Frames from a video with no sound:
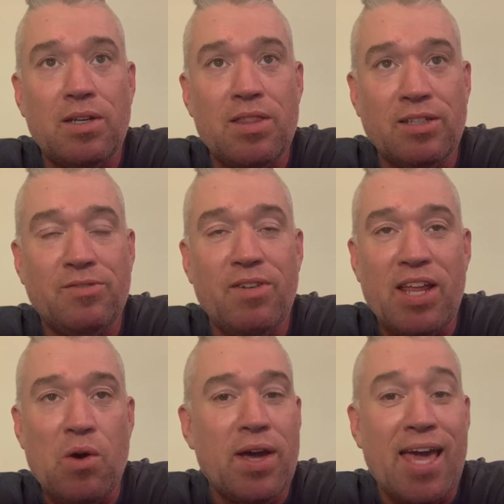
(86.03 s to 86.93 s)
this
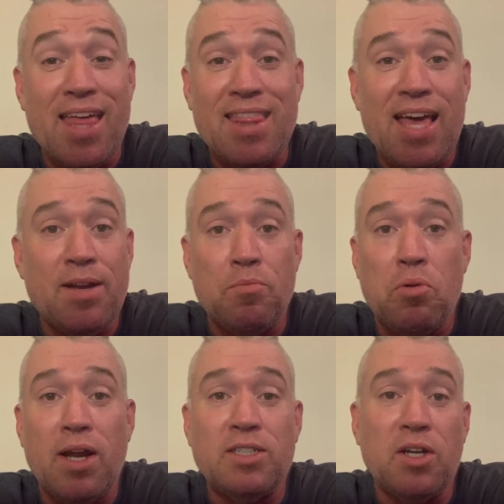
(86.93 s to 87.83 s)
video and get that
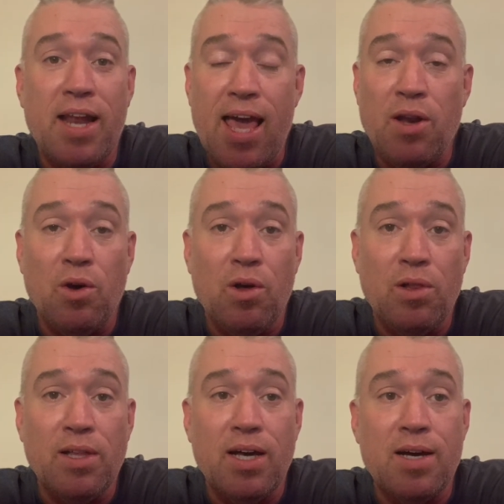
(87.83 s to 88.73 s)
impression at all.
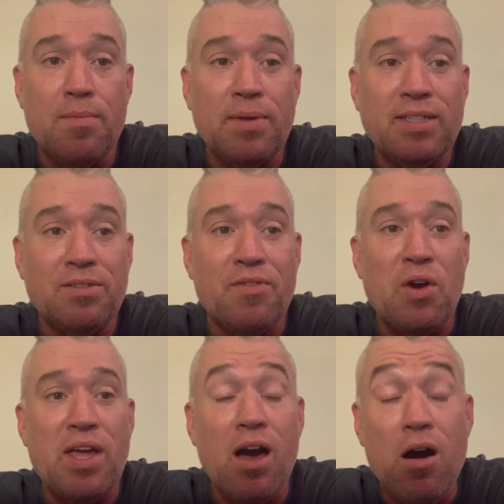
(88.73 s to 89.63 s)
Um, he's a
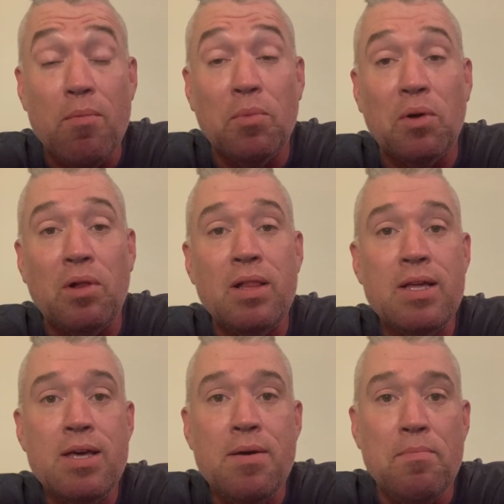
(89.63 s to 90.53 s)
very humble,
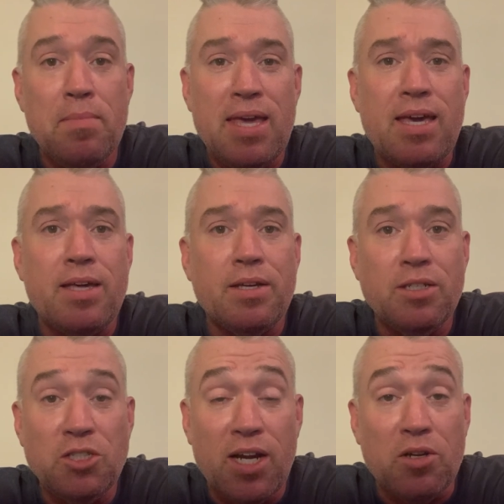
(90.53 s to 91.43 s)
meek
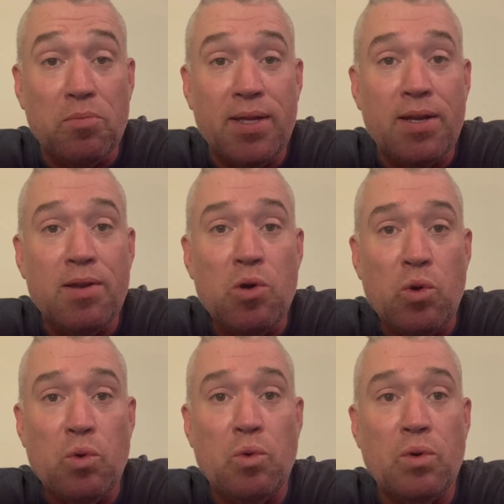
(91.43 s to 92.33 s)
gentleman
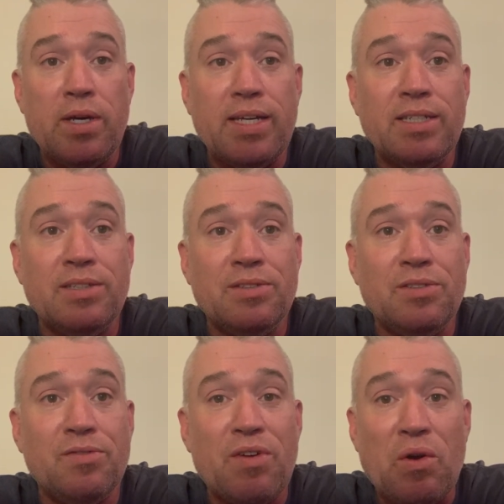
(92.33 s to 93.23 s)
who is
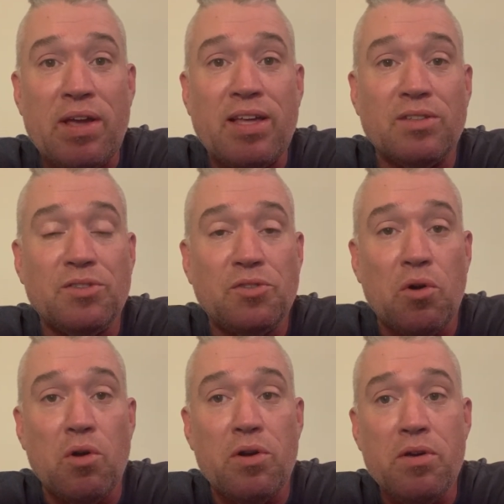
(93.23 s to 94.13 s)
very
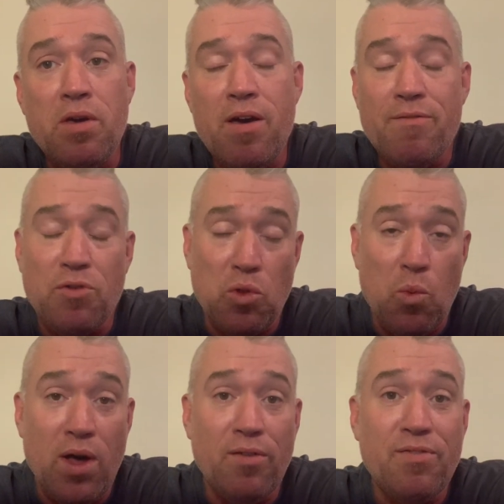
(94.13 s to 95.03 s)
concerned for the
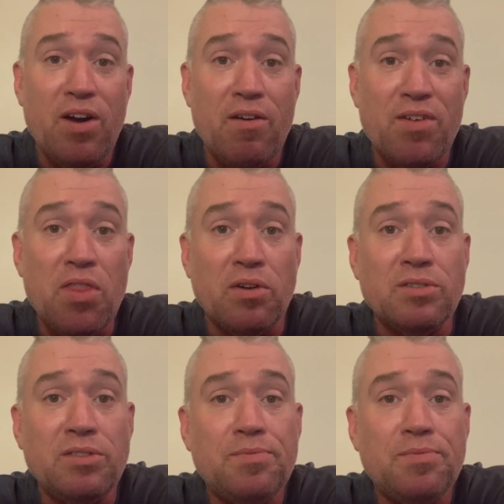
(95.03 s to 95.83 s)
welfare of others.